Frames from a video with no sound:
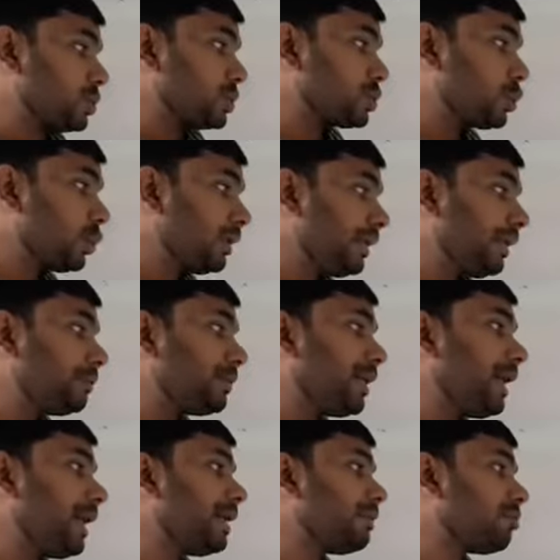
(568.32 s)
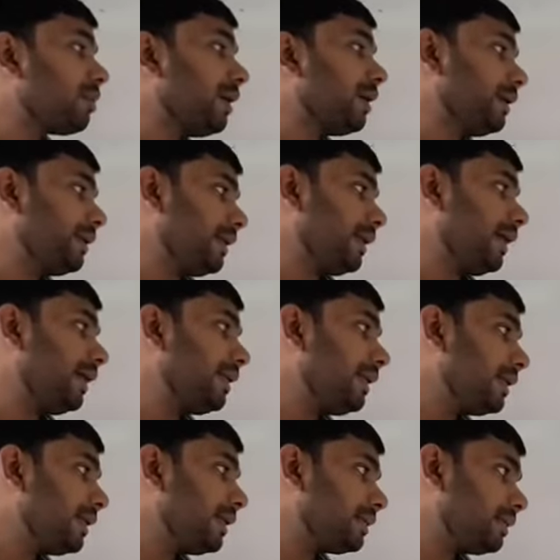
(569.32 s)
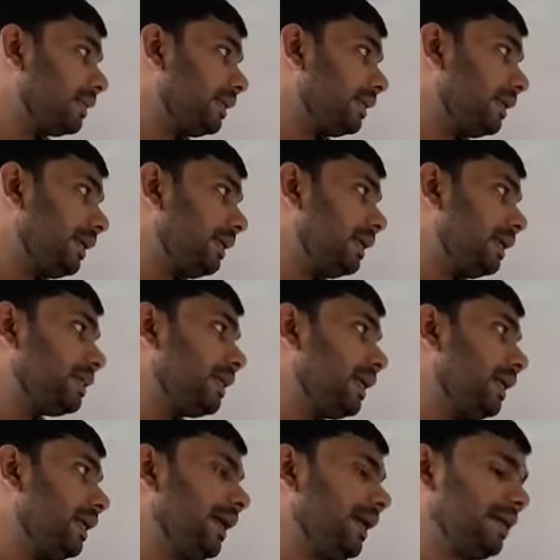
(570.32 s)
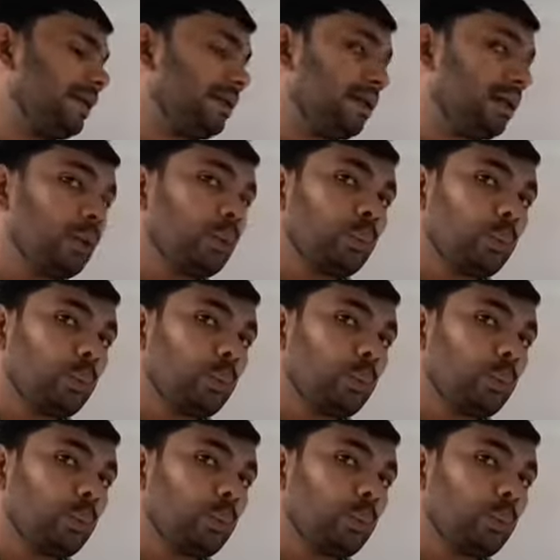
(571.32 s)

sodium nitride Na3N.